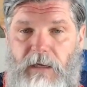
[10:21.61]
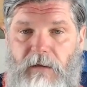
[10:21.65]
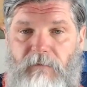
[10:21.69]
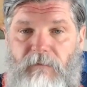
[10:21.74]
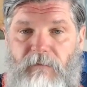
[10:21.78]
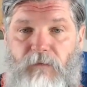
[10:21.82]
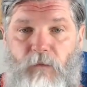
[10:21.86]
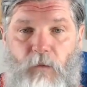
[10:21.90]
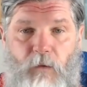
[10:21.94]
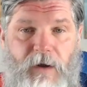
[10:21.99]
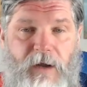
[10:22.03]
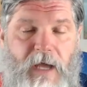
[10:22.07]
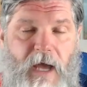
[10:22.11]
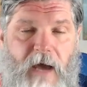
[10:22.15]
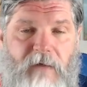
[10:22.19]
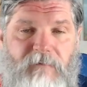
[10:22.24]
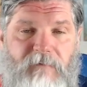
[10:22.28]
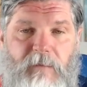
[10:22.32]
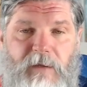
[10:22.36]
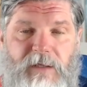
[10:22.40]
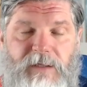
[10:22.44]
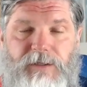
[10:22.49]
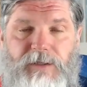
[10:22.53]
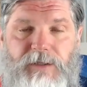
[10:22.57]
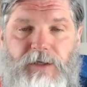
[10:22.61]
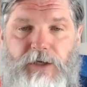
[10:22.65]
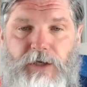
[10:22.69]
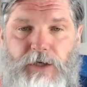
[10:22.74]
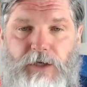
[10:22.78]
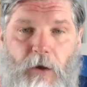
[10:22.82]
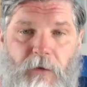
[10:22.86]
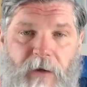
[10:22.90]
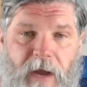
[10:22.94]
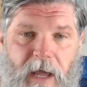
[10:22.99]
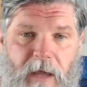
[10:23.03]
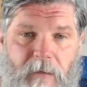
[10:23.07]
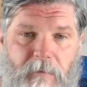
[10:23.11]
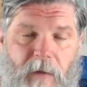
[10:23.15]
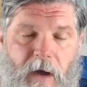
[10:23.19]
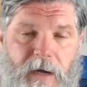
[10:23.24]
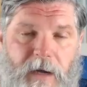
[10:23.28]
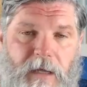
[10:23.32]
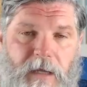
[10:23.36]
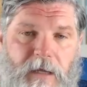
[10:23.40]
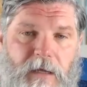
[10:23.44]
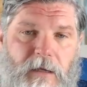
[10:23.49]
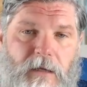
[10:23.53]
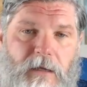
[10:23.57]
foreign governments to donate
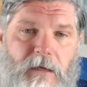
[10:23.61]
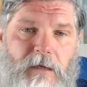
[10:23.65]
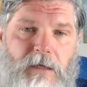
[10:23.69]
money